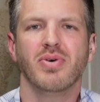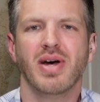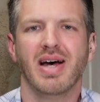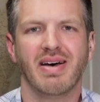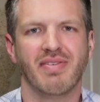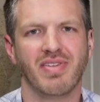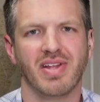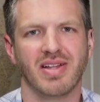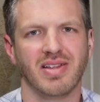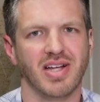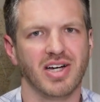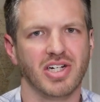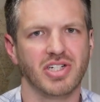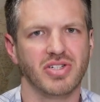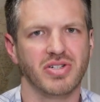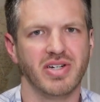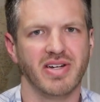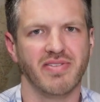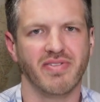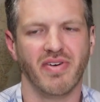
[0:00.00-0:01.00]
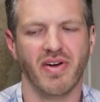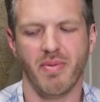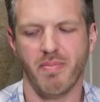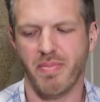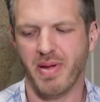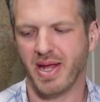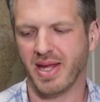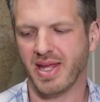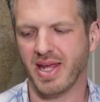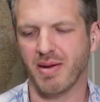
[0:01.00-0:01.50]
have the luxury of
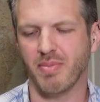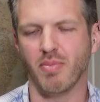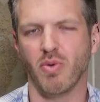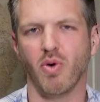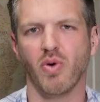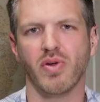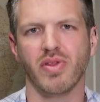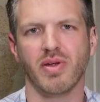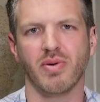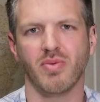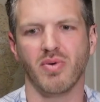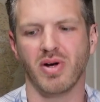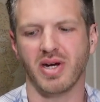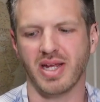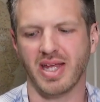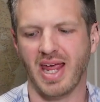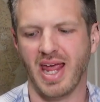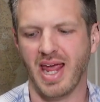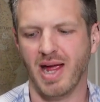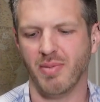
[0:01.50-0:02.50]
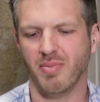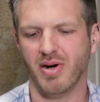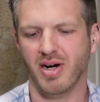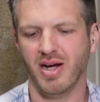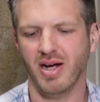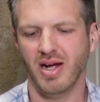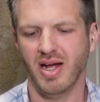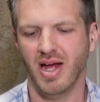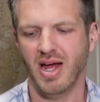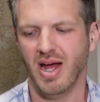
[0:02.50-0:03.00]
picking more than one camera,